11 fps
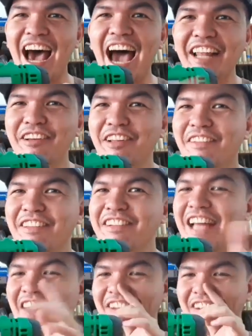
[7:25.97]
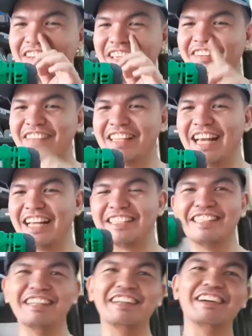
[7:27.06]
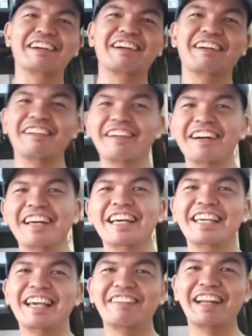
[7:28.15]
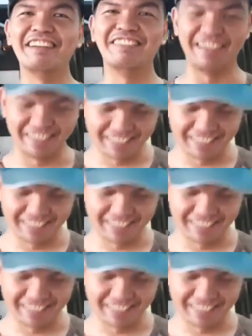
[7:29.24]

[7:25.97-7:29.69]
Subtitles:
I don't know what would happen if you email that. So yeah, whatever.